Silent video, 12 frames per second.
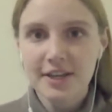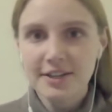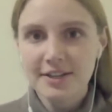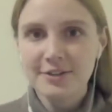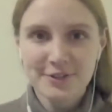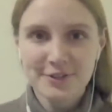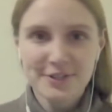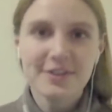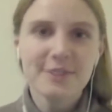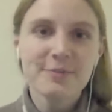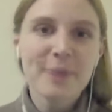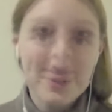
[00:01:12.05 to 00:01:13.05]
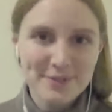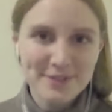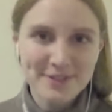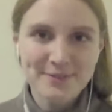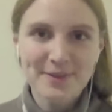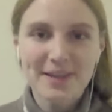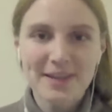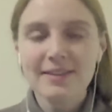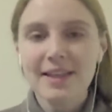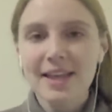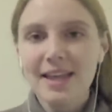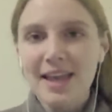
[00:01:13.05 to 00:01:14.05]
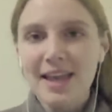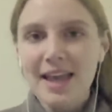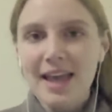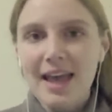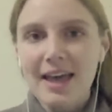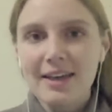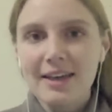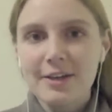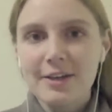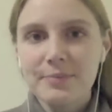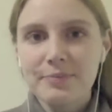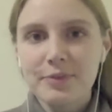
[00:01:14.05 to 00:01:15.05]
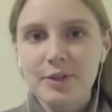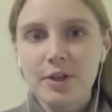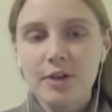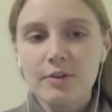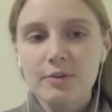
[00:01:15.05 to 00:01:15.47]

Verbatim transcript: to share their papers as well. Um, pretty